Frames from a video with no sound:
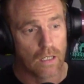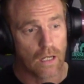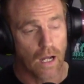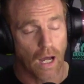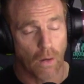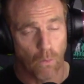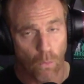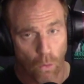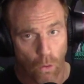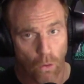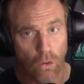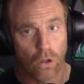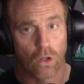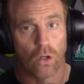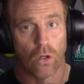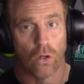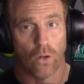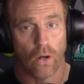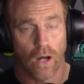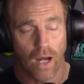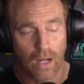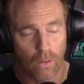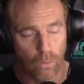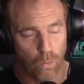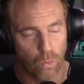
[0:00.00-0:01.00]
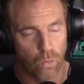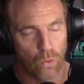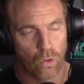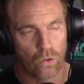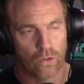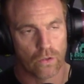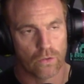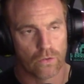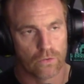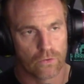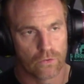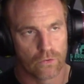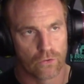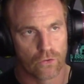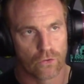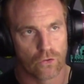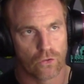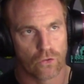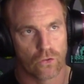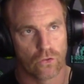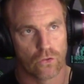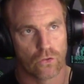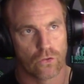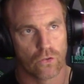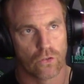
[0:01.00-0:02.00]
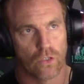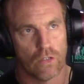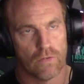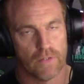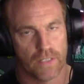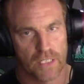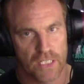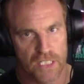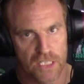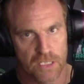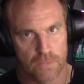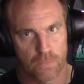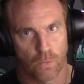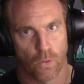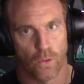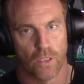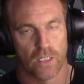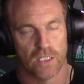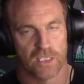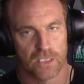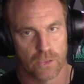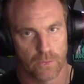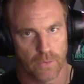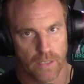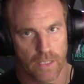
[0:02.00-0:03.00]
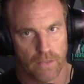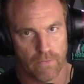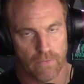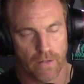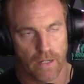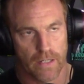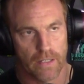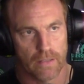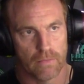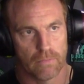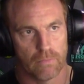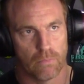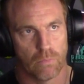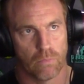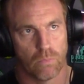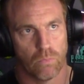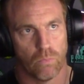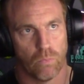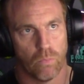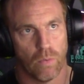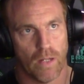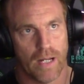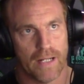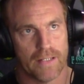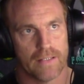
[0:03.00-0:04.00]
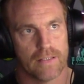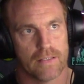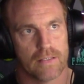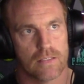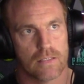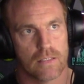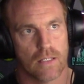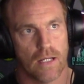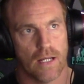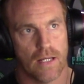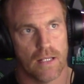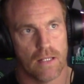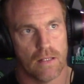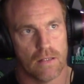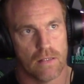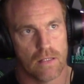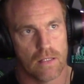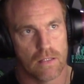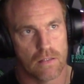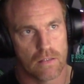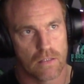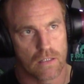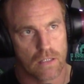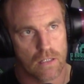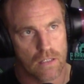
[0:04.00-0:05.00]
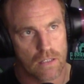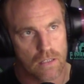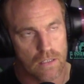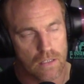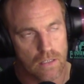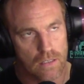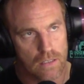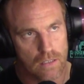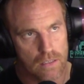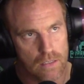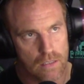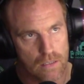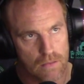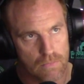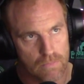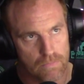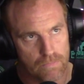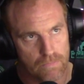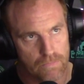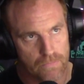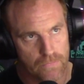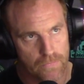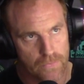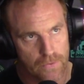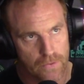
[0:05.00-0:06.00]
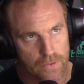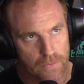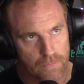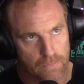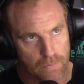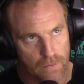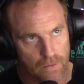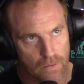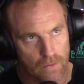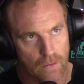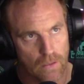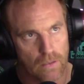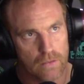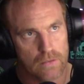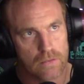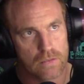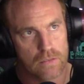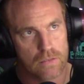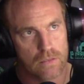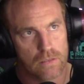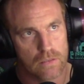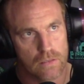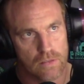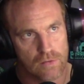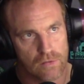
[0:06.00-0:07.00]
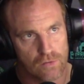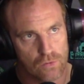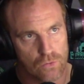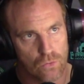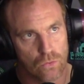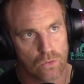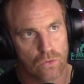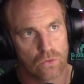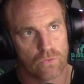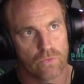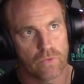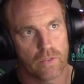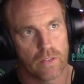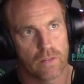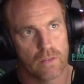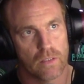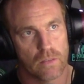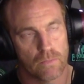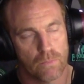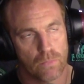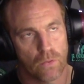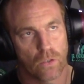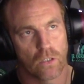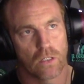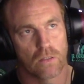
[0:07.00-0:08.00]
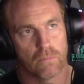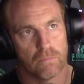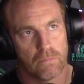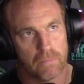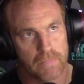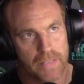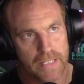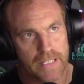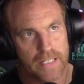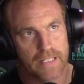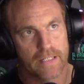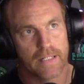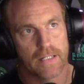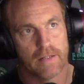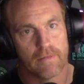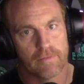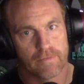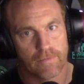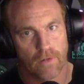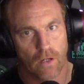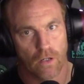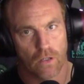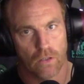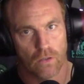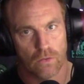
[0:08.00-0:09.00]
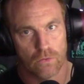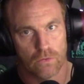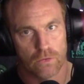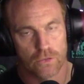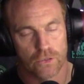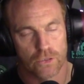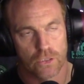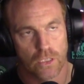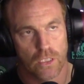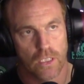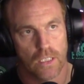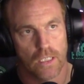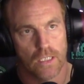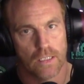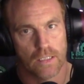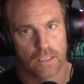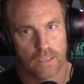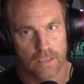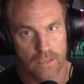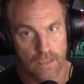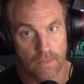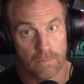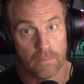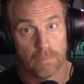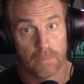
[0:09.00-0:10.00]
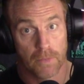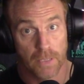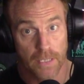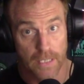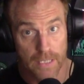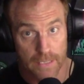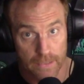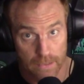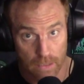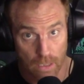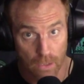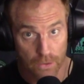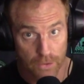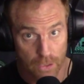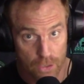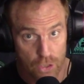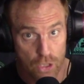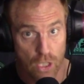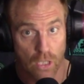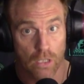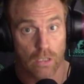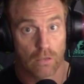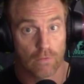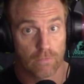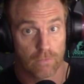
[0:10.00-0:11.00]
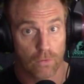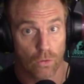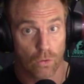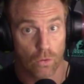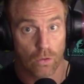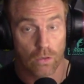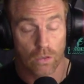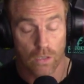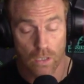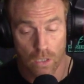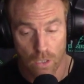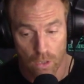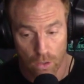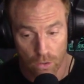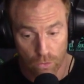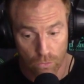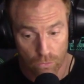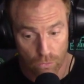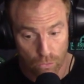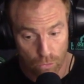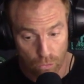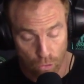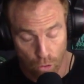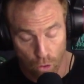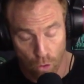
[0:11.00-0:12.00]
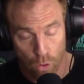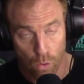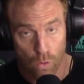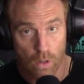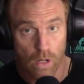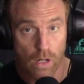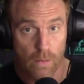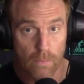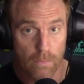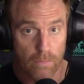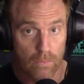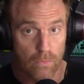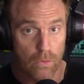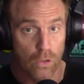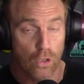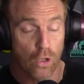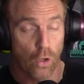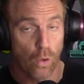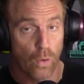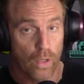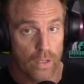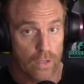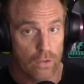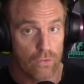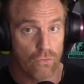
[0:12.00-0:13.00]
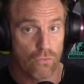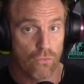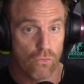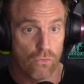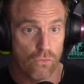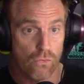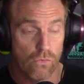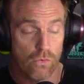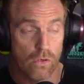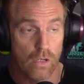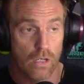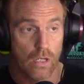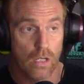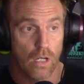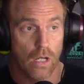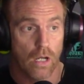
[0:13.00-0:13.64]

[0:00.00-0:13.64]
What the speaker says: I won't give any spoilers away, right? But the plot, the story, the book mainly follows the company on the jungle floor, who are going through